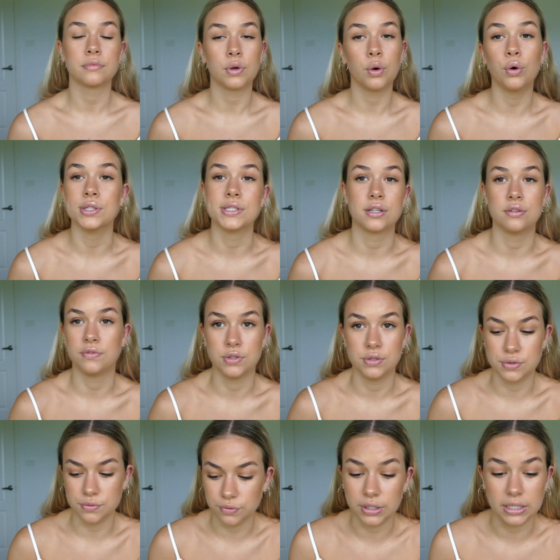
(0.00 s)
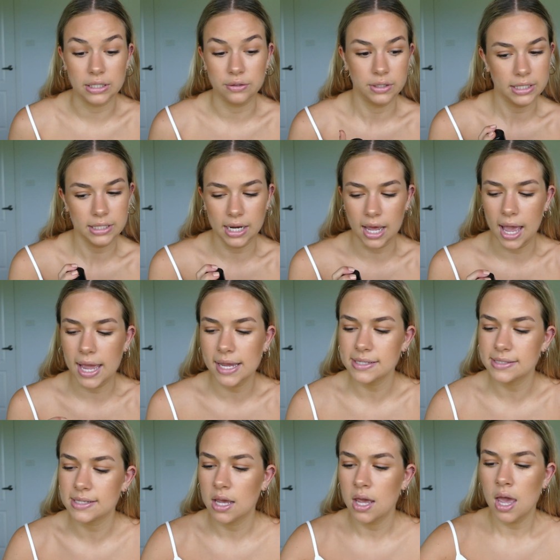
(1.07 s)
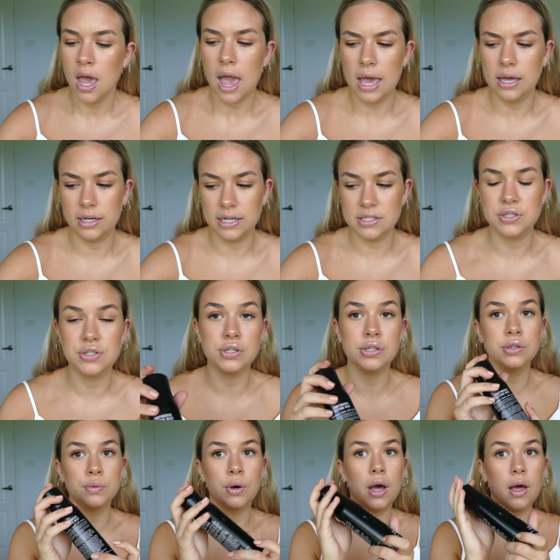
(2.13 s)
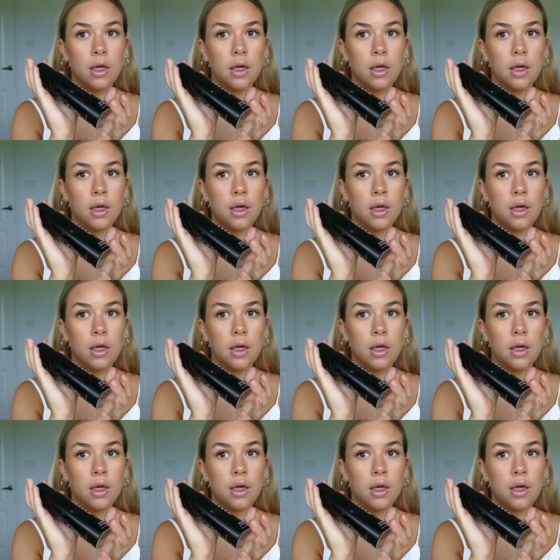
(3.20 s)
also feels really, really nice. And I do